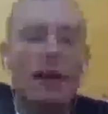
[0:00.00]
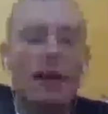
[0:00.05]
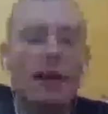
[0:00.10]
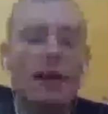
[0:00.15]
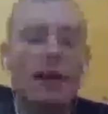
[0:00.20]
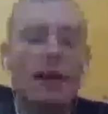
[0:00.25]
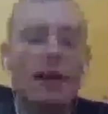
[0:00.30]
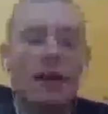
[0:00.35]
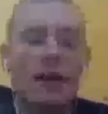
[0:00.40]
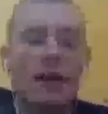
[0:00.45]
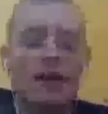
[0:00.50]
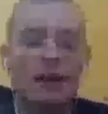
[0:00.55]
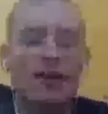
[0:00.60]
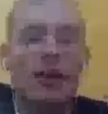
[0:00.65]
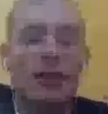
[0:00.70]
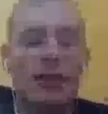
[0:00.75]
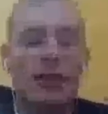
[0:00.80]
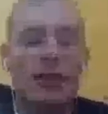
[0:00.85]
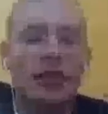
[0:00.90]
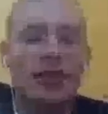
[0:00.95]
it's you can
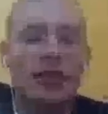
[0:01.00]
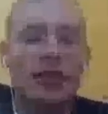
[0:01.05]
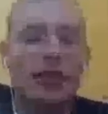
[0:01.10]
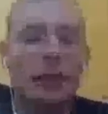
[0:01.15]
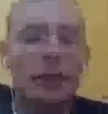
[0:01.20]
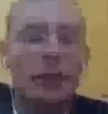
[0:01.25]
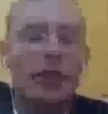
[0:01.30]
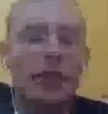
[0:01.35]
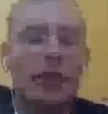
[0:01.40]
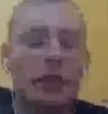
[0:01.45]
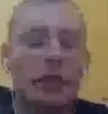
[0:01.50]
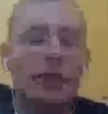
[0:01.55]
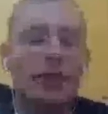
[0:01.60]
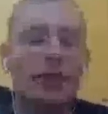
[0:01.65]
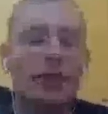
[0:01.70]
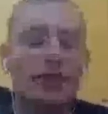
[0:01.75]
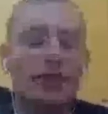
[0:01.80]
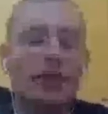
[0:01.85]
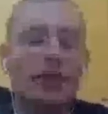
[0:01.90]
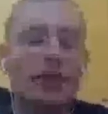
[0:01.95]
just take this one
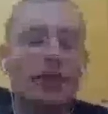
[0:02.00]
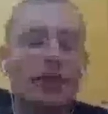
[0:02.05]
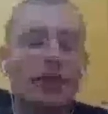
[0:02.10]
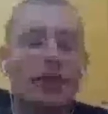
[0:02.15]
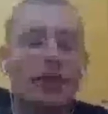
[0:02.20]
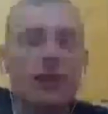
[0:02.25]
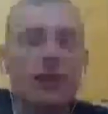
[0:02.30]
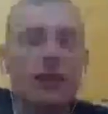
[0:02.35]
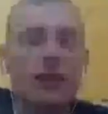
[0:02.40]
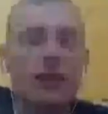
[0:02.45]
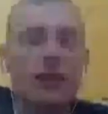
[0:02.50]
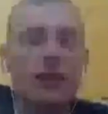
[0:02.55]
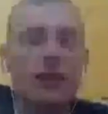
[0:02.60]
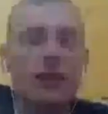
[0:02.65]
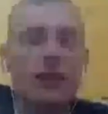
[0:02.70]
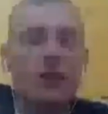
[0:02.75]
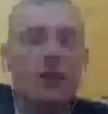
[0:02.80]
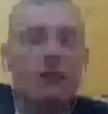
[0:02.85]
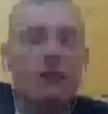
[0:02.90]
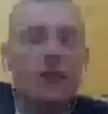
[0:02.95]
infinitely
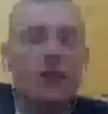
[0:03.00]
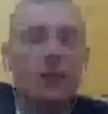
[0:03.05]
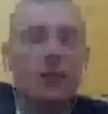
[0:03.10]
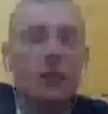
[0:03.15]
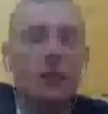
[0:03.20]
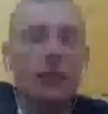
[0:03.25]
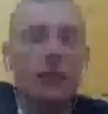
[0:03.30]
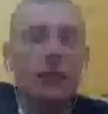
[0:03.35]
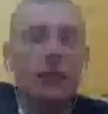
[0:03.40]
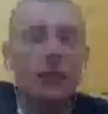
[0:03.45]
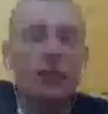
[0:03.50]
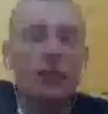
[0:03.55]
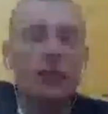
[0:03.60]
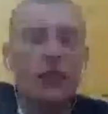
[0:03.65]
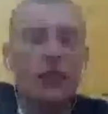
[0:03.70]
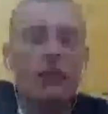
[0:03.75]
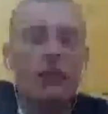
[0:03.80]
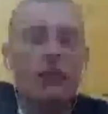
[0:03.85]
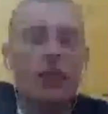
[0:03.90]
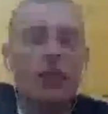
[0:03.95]
as well, like the
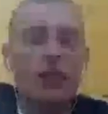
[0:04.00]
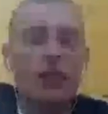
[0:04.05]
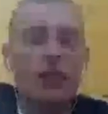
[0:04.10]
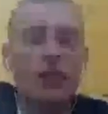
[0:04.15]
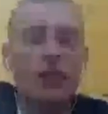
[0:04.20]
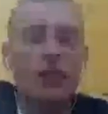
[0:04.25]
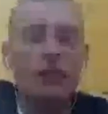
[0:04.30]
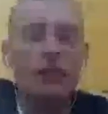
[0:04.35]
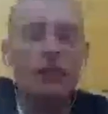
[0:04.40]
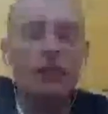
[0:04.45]
red shells.